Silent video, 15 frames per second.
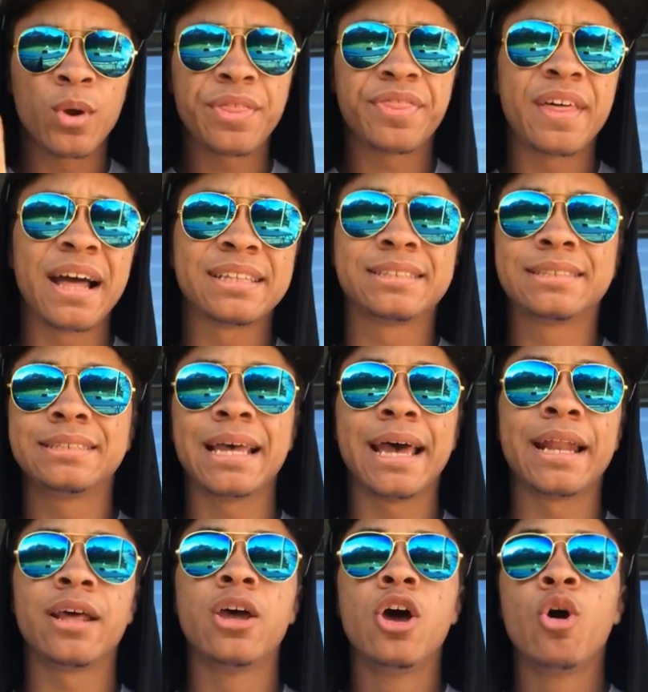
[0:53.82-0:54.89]
With that
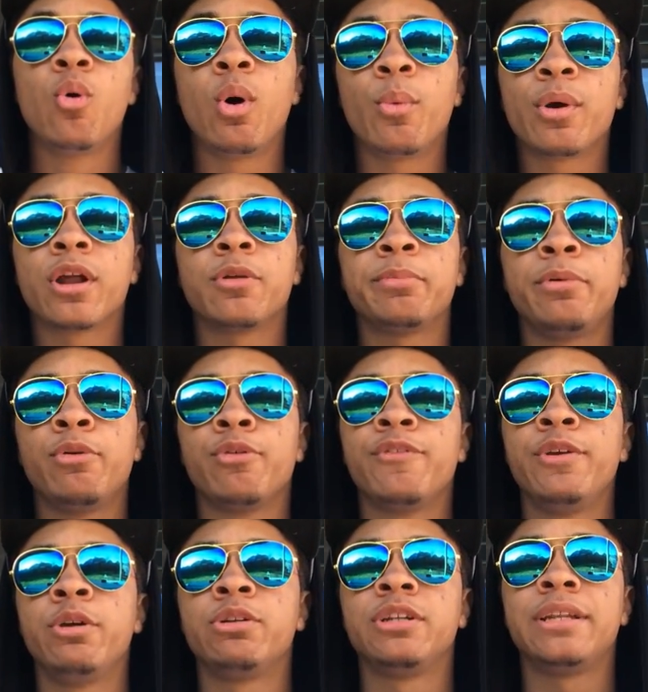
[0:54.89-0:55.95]
said, what we're going to be
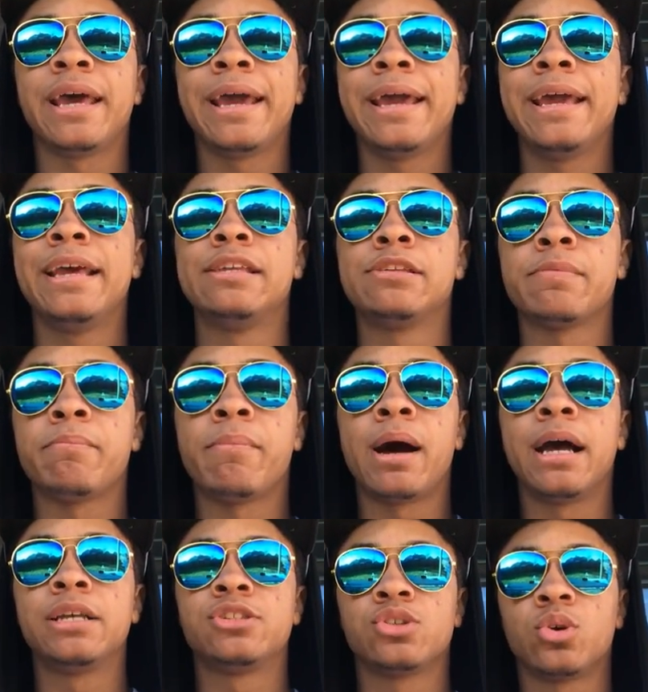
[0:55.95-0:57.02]
reviewing today is
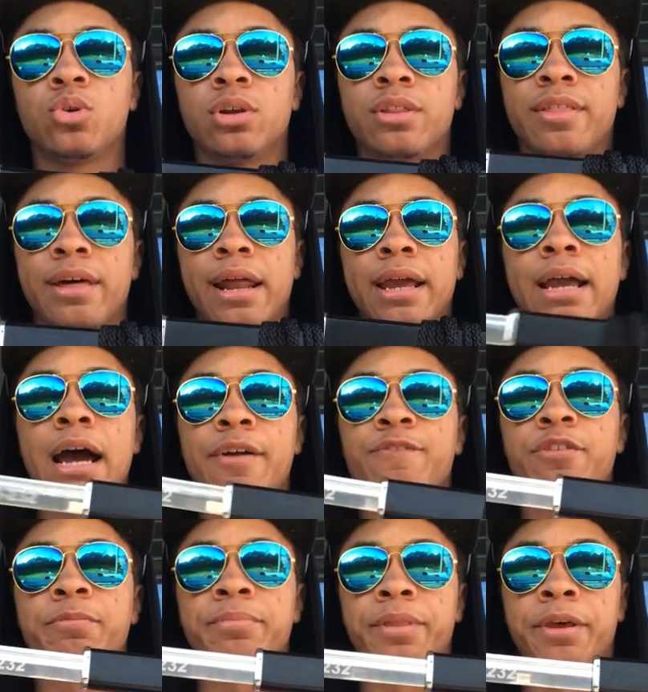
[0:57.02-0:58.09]
my sword that I
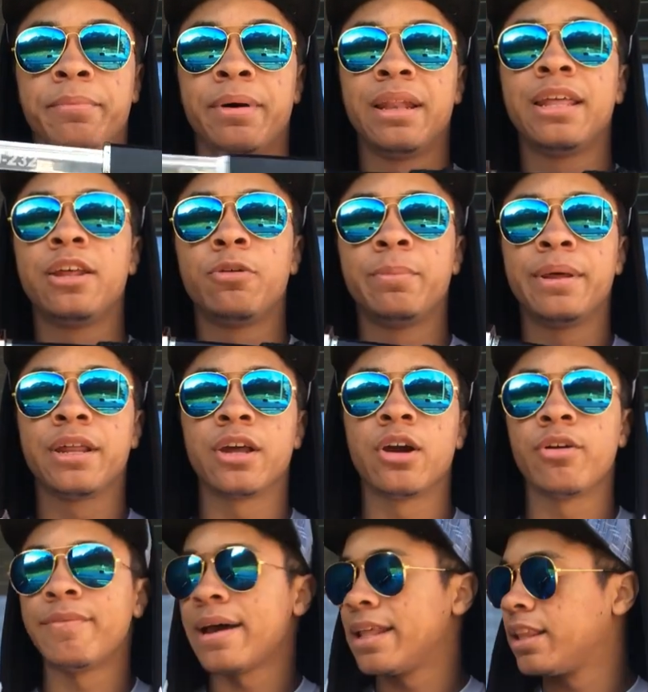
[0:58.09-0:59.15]
got from them a little bit
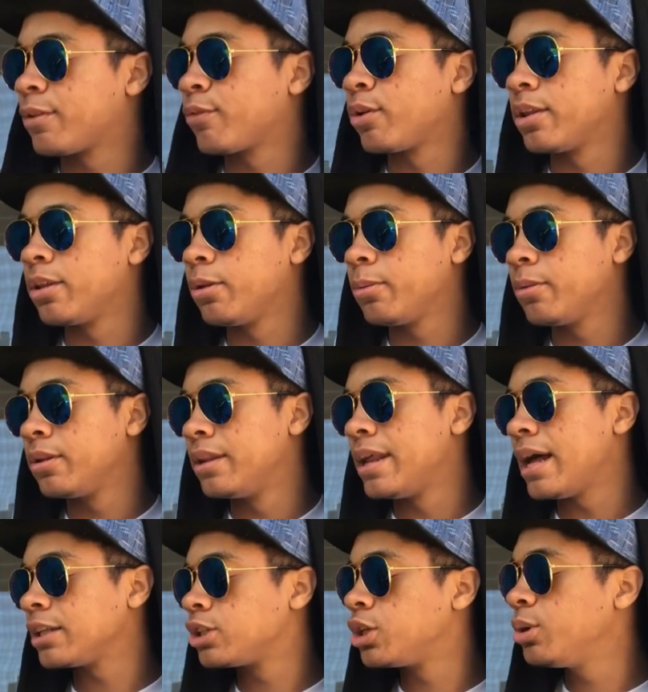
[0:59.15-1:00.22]
ago. I've had this for
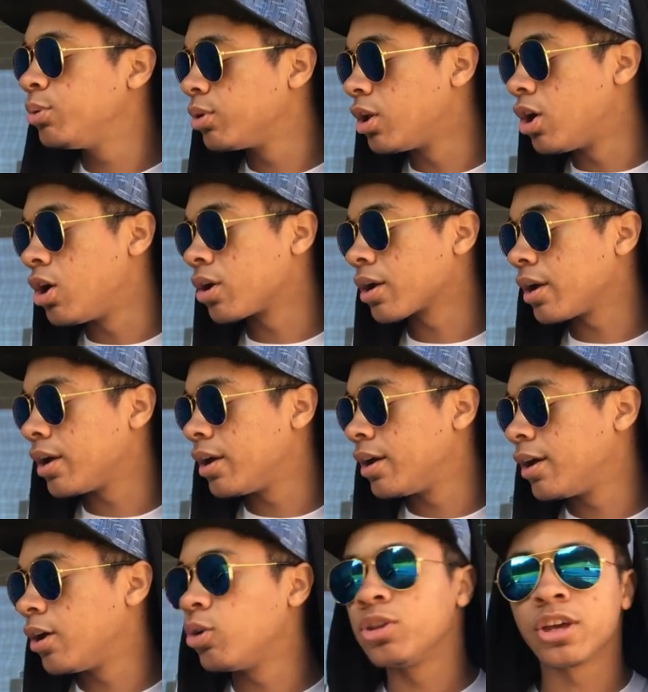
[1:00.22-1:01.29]
not too long,
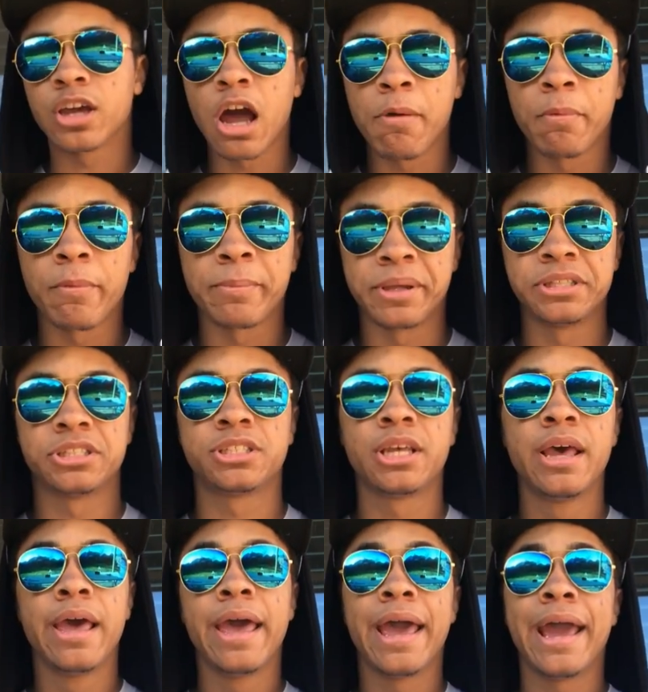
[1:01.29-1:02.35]
only a couple
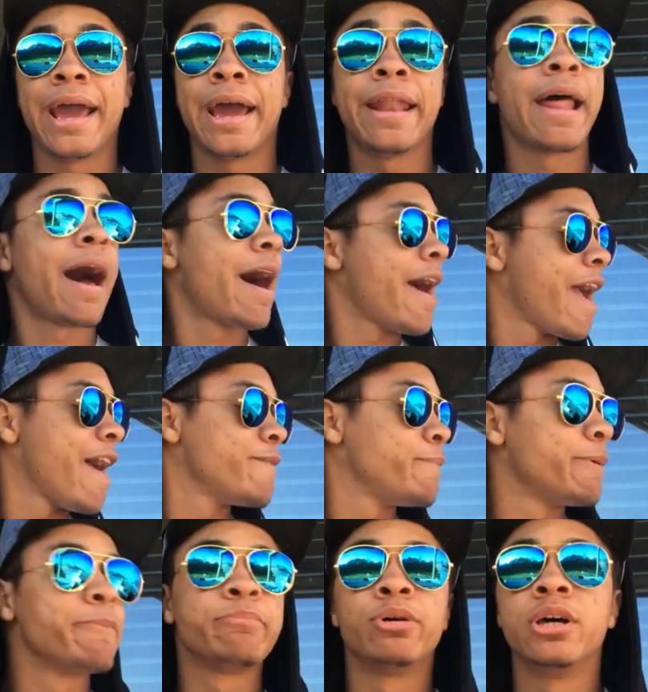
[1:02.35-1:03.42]
months, and I
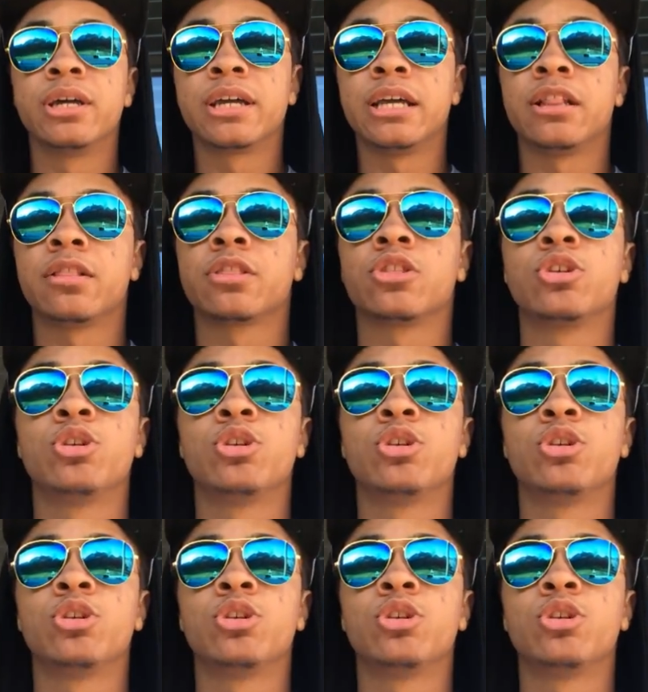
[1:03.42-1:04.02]
have been putting it